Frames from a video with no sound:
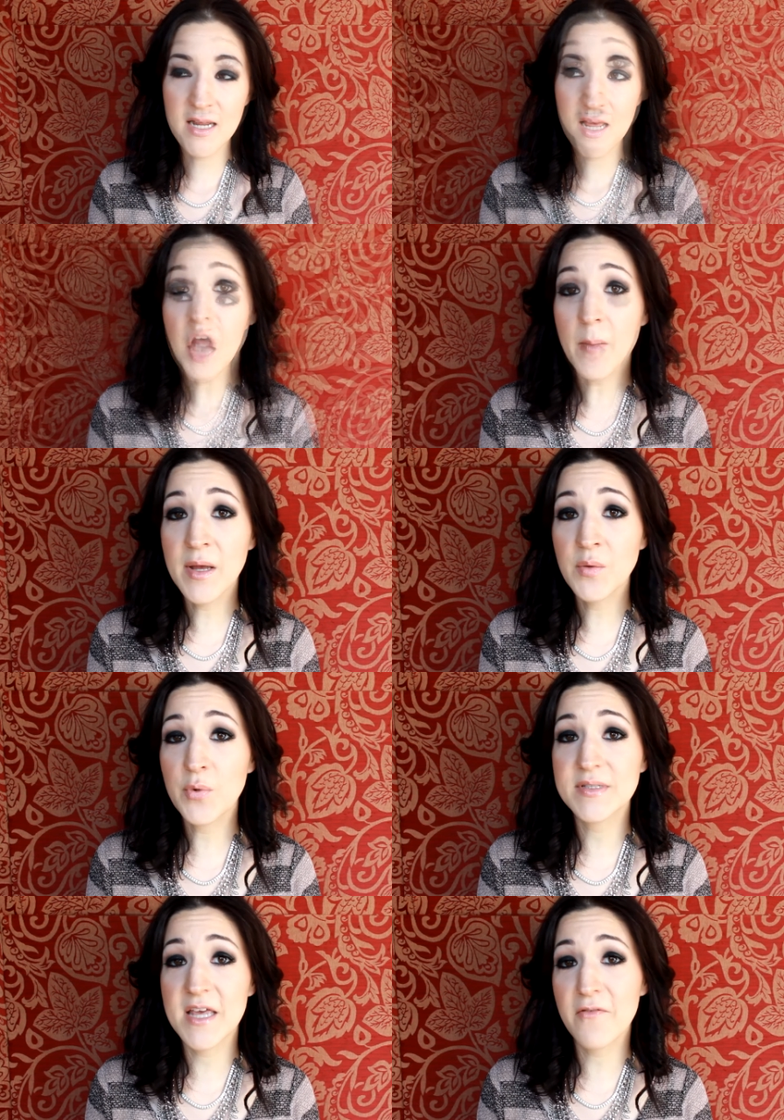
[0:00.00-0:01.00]
The shaman
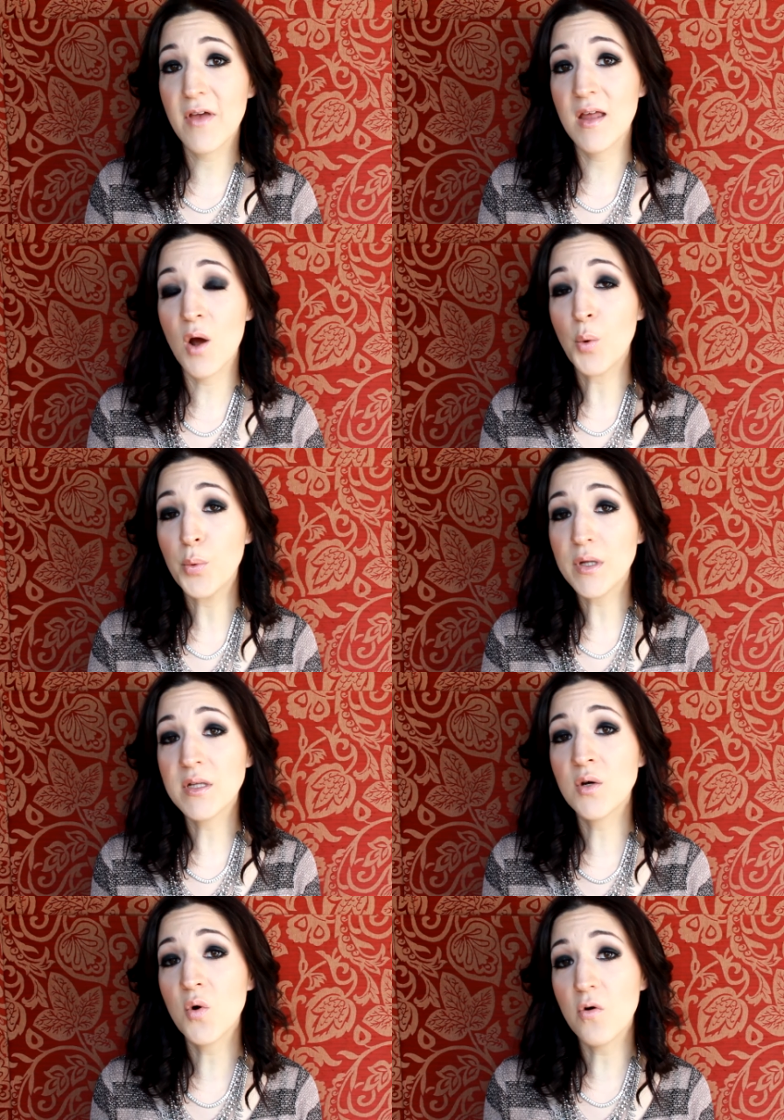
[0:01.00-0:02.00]
was given a
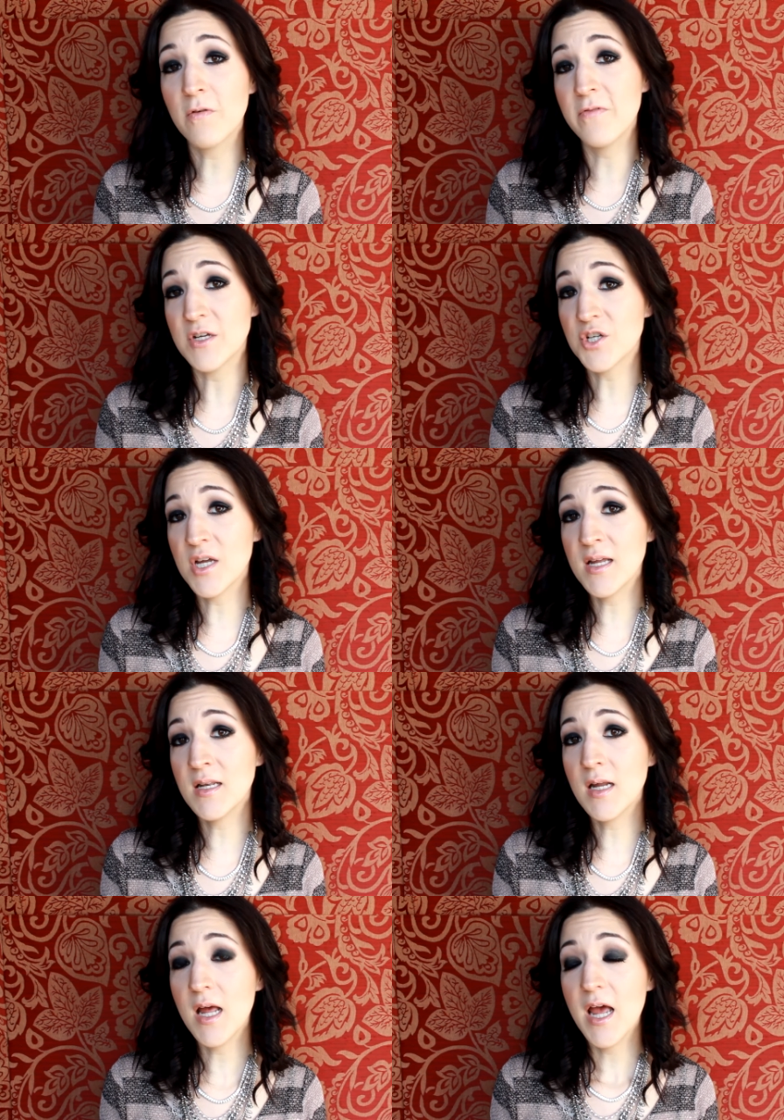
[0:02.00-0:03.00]
really cool
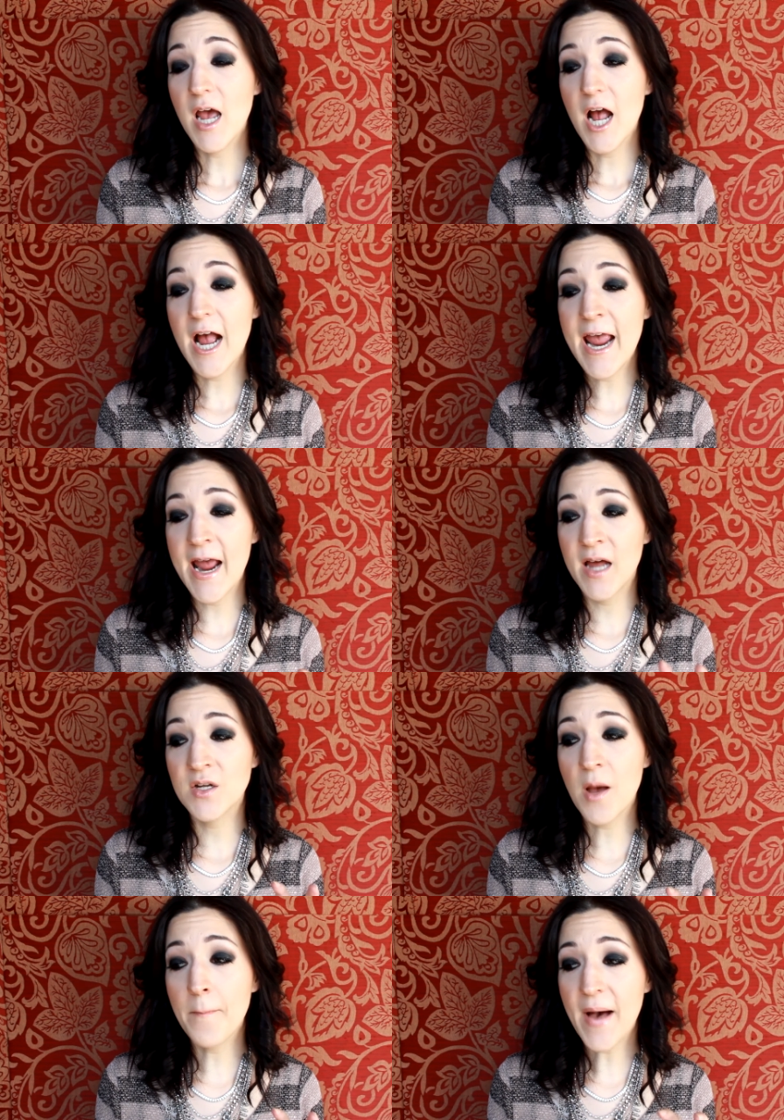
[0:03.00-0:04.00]
vision
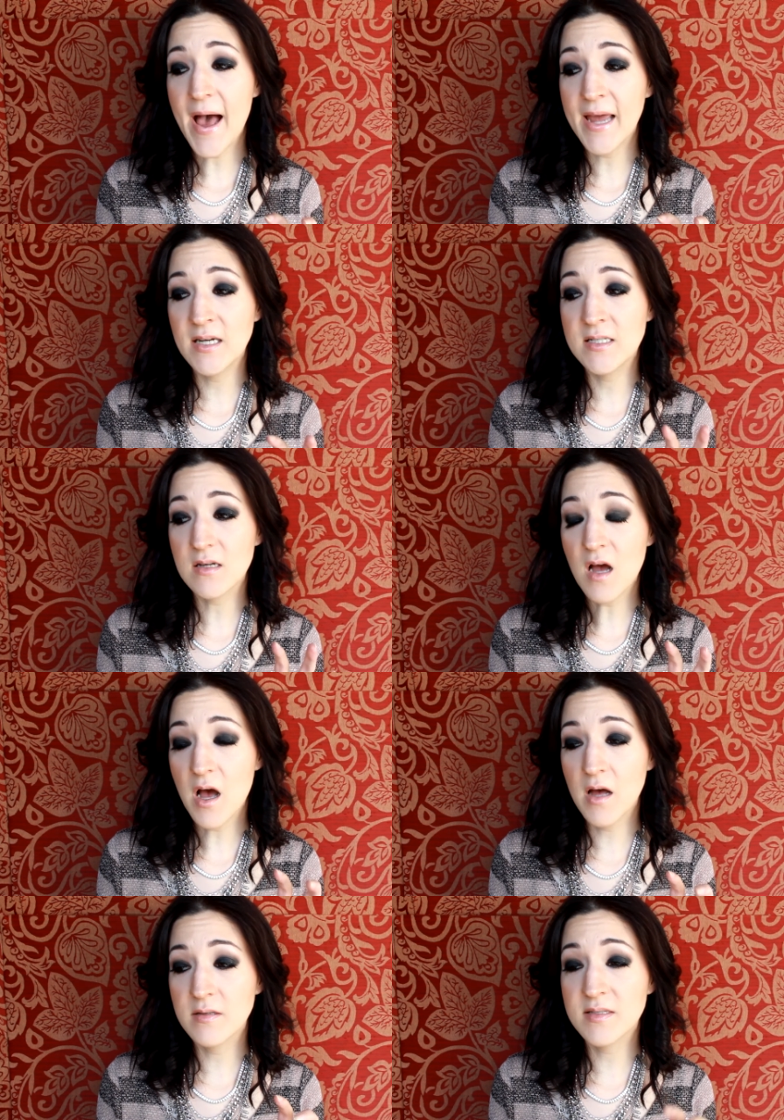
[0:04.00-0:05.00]
and combined
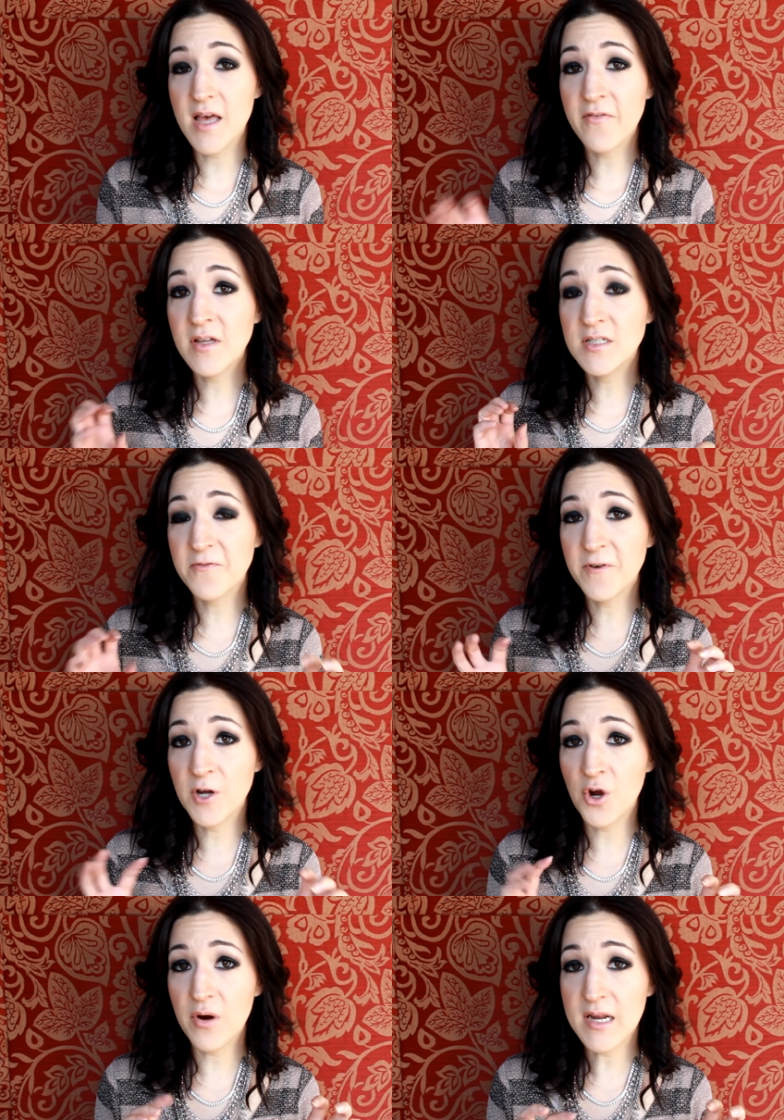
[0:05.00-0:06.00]
uh, seven different
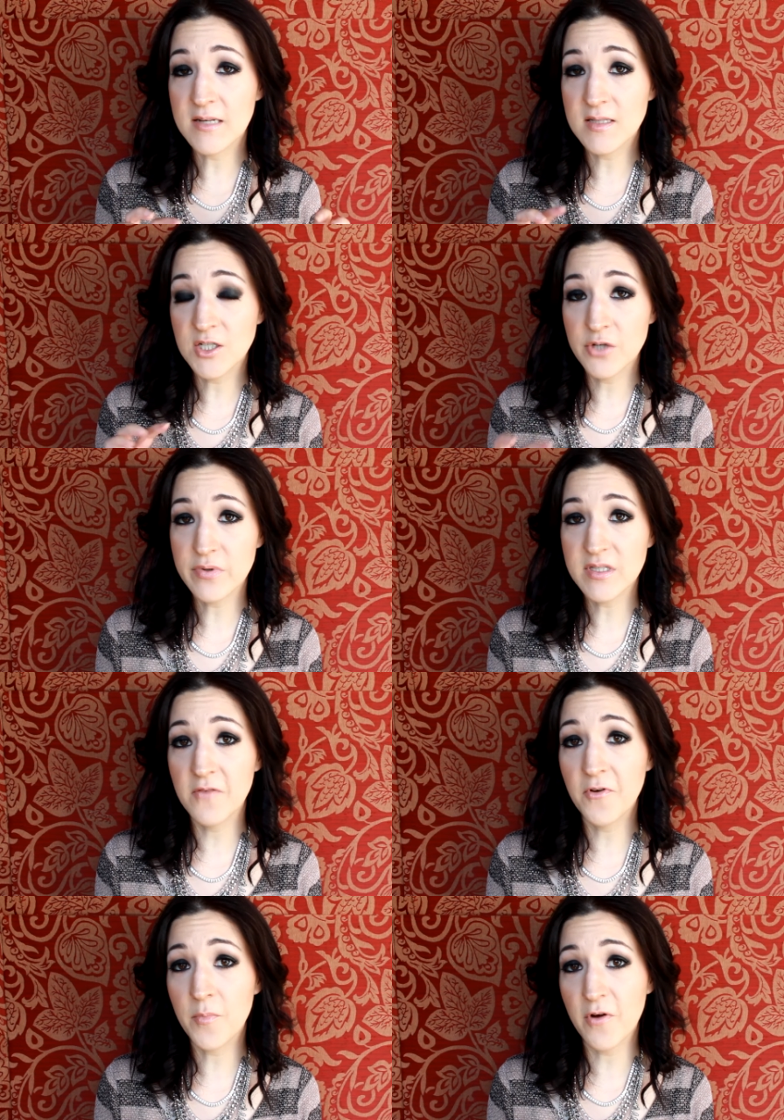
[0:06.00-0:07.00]
ingredients that she
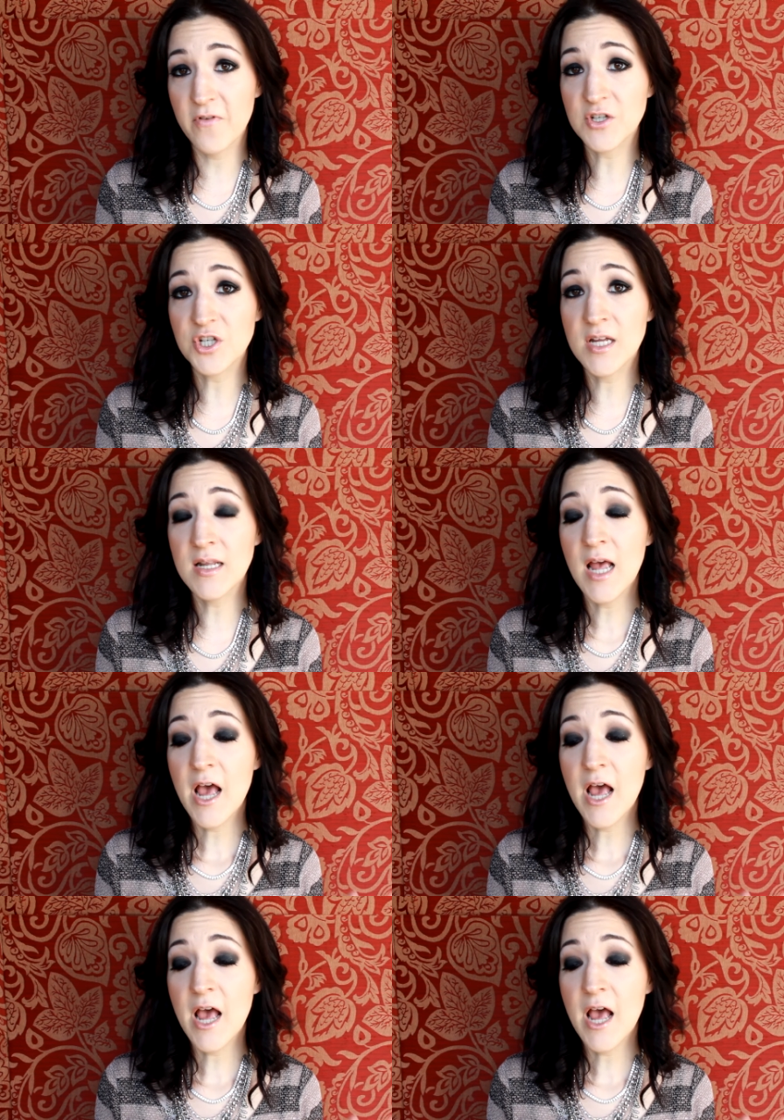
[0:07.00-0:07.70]
received from her vision